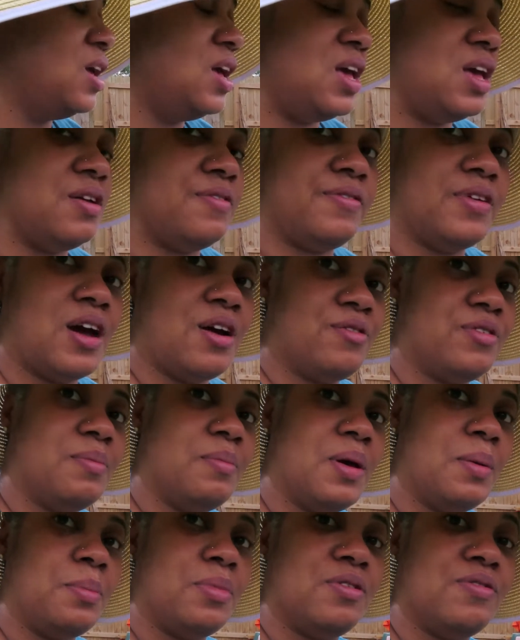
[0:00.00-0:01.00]
If y'all
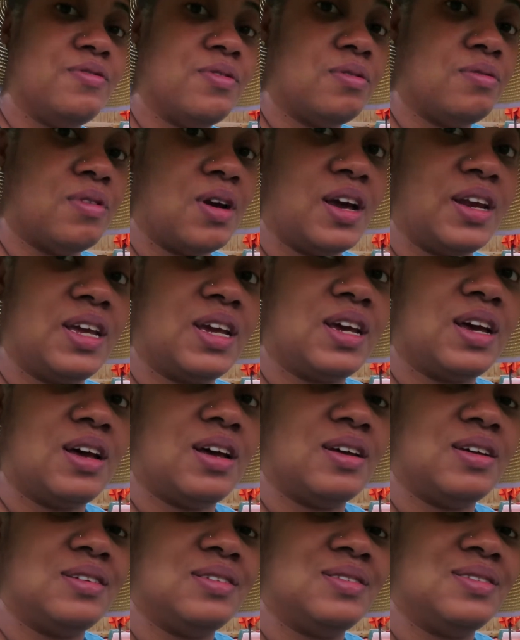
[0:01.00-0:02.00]
remember
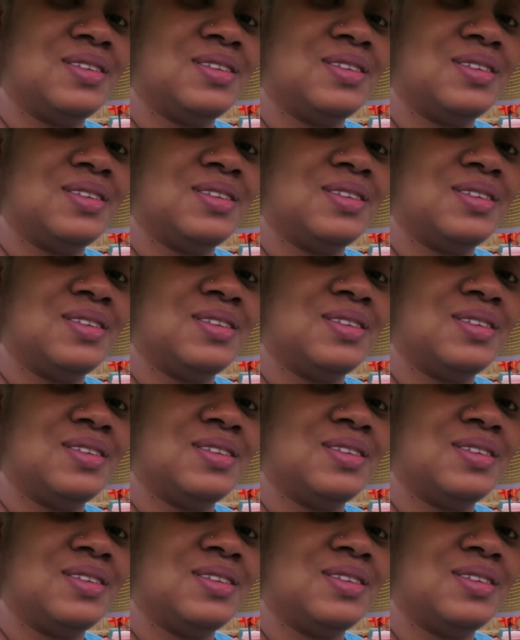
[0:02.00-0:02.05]
Veronica